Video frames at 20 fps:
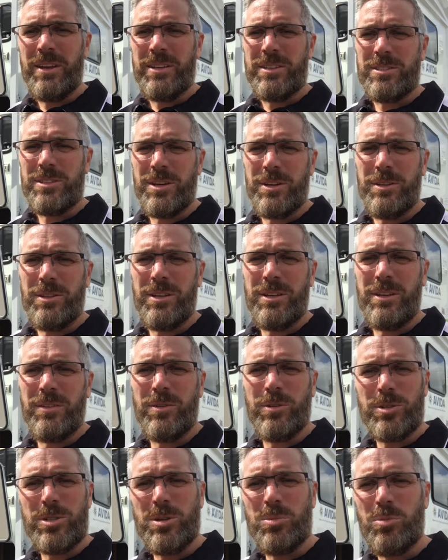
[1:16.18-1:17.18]
so then you've
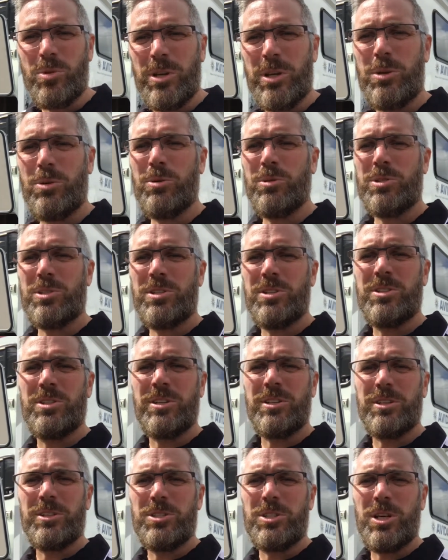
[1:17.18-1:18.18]
got some recourse to
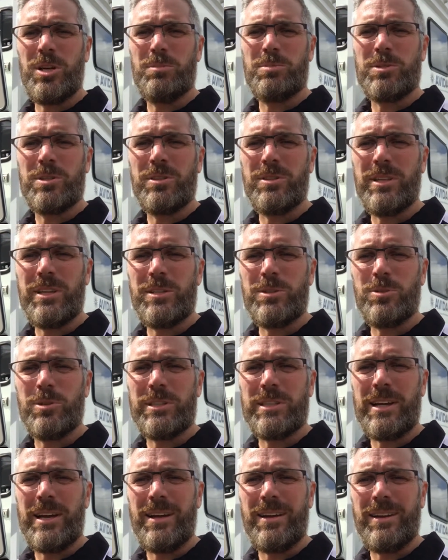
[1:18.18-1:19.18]
dealerships and things
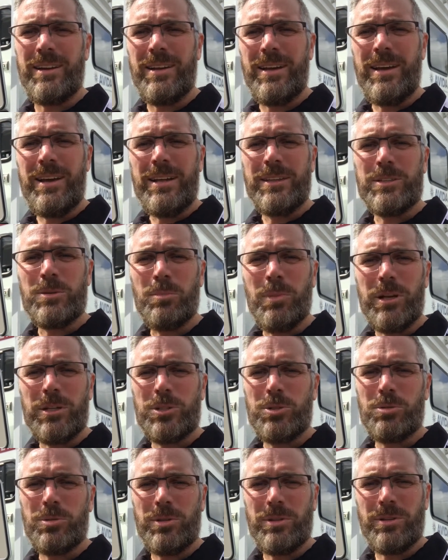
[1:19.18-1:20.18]
like that to make
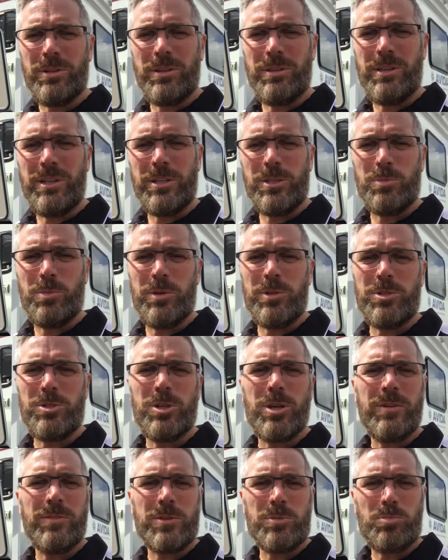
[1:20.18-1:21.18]
sure that the thing's been
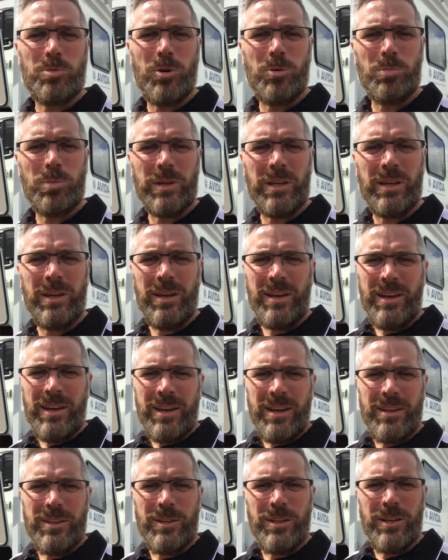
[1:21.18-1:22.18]
serviced properly.
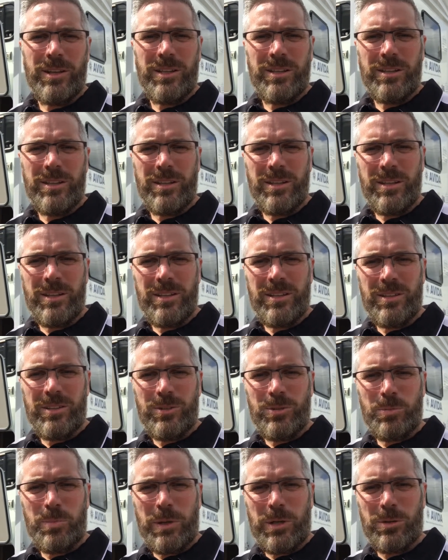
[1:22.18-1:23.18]
And
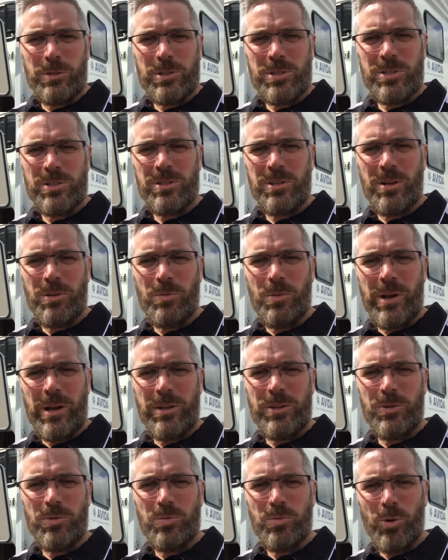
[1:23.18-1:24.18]
because
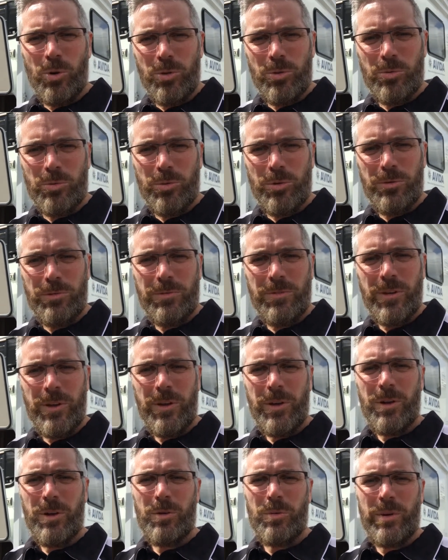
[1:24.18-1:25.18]
around on the roof,
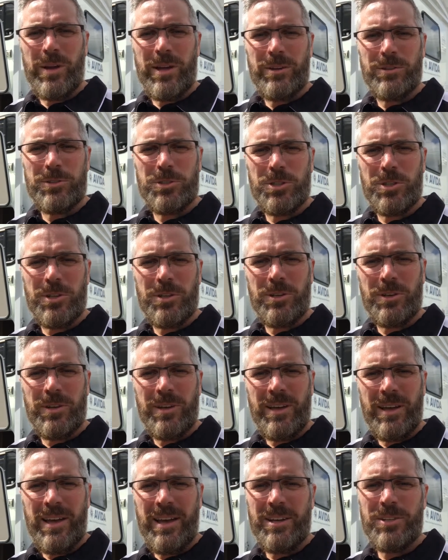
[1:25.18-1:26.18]
around your
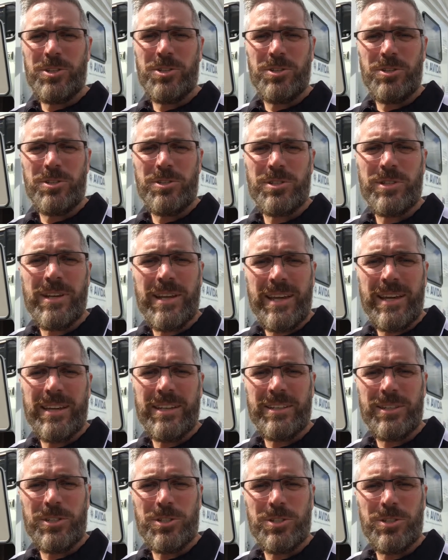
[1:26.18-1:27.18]
hatches and air
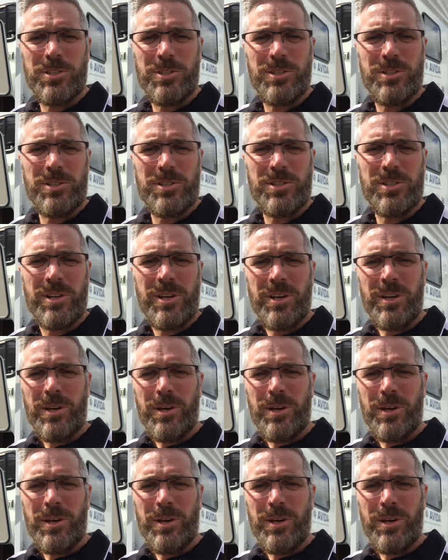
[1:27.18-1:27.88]
conditioners,